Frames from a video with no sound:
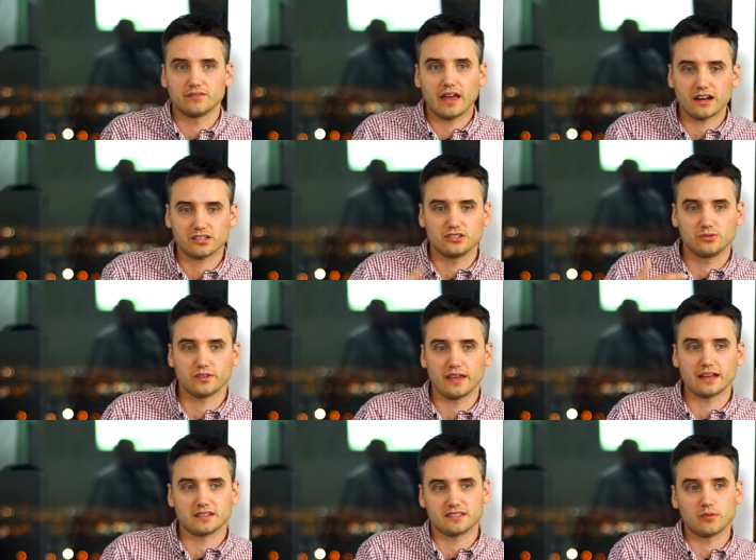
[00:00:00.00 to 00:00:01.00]
of actually doing
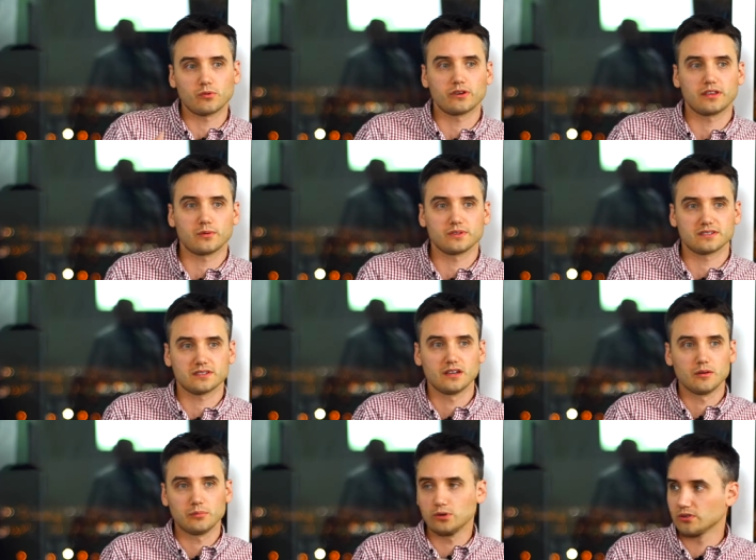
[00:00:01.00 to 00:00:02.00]
that somewhere that was
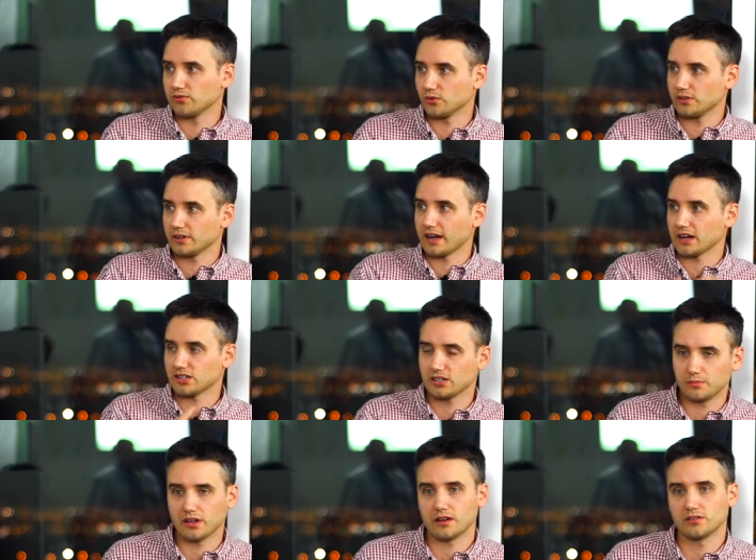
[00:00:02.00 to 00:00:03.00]
beautiful and you could actually
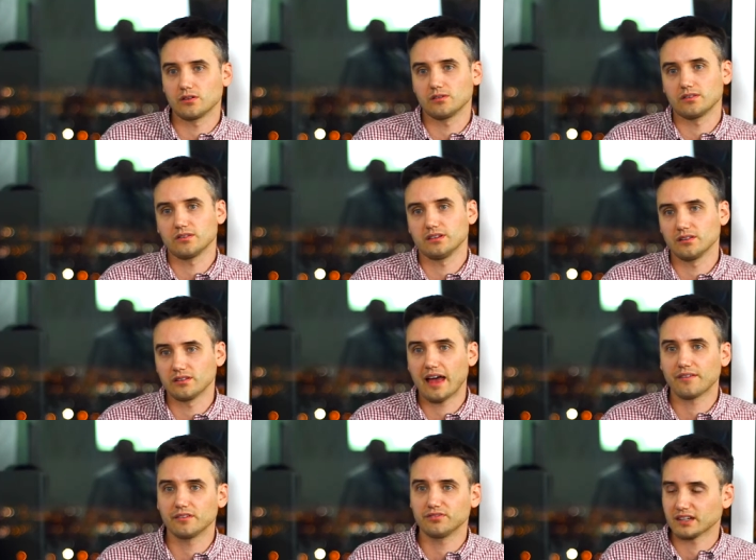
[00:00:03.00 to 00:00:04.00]
be on your own, you know,
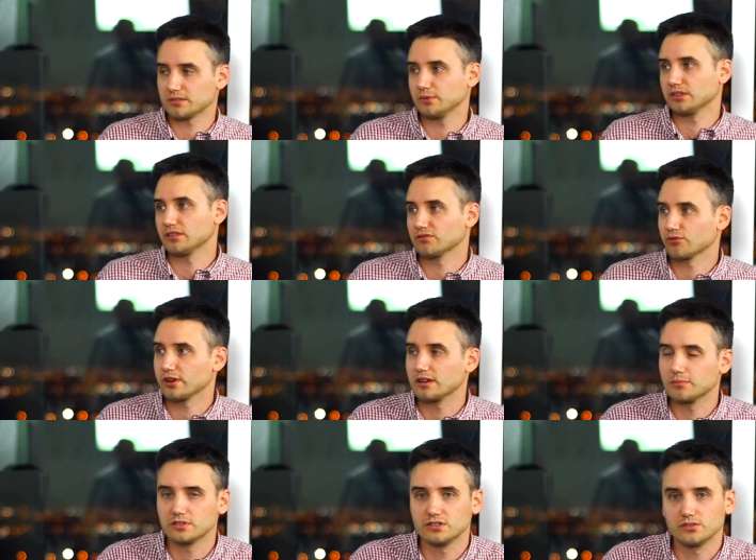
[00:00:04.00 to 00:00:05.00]
have the flexibility and the
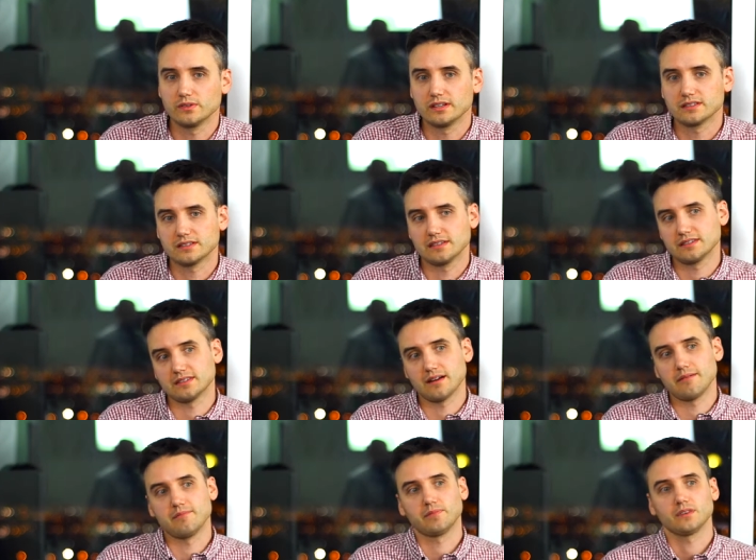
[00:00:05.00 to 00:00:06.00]
freedom to do this is.
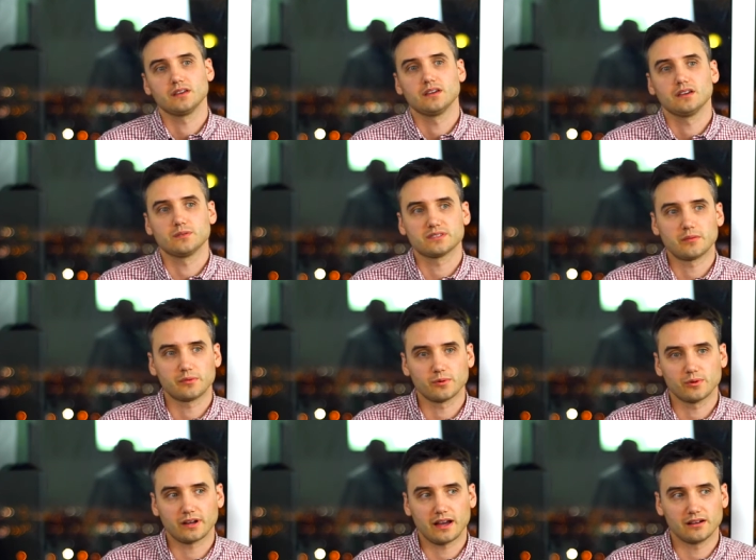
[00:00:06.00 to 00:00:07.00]
Um, was something we
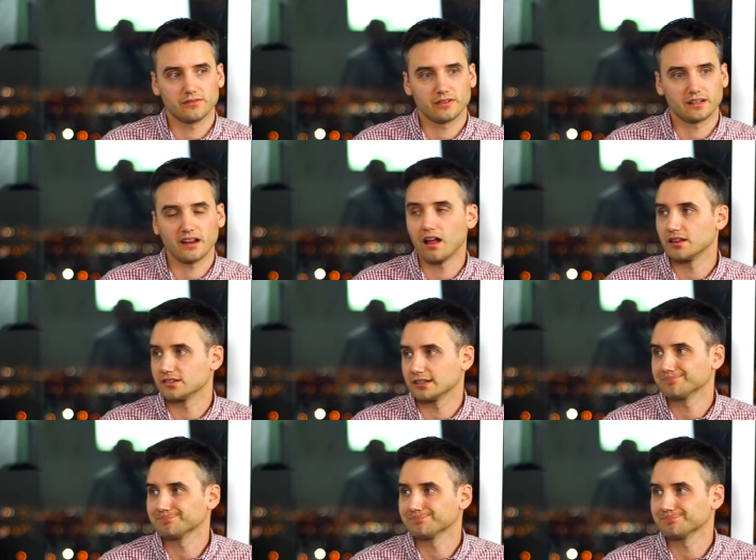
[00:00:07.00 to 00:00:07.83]
were kind of acknowledging.